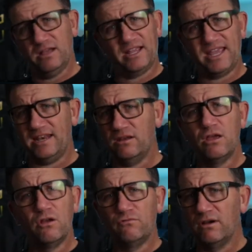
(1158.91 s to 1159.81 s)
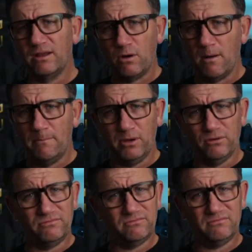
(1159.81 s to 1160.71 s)
Again, really well
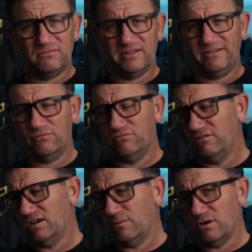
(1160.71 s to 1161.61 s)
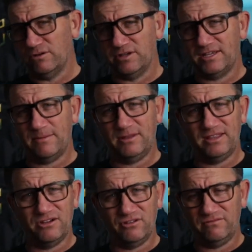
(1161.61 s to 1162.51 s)
built. They're a really well known company.
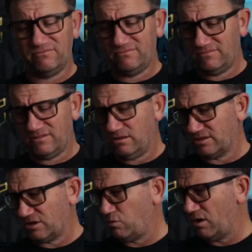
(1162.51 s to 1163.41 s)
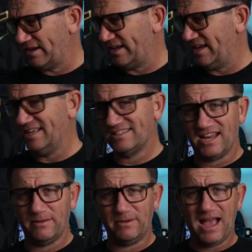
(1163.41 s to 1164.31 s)
They do, like, the quality is
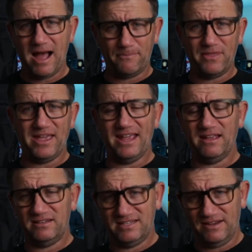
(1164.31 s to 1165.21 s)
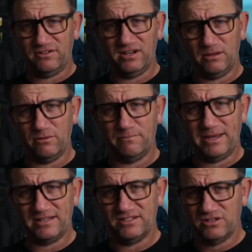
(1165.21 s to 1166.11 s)
going to be up there definitely with
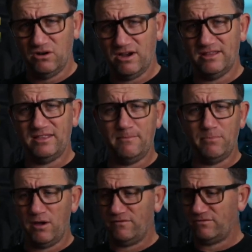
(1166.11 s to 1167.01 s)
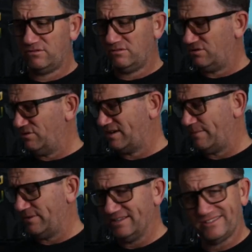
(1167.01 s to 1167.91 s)
Peak Design. They're both two
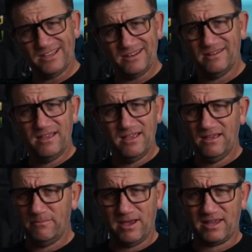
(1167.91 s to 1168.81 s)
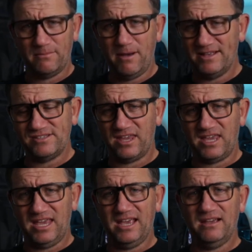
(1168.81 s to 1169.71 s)
companies that make amazing
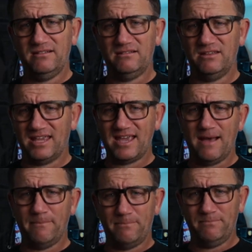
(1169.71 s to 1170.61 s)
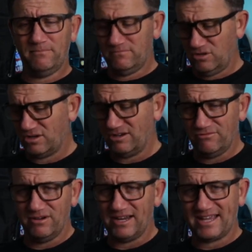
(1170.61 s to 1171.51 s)
gear. You
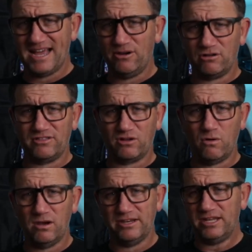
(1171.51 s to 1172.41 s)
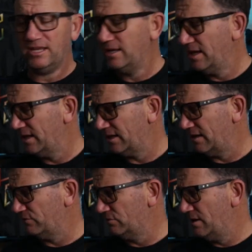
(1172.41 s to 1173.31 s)
really can't knock the quality
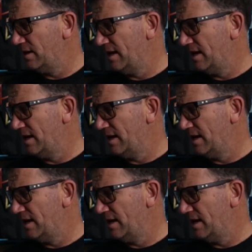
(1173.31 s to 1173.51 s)
level.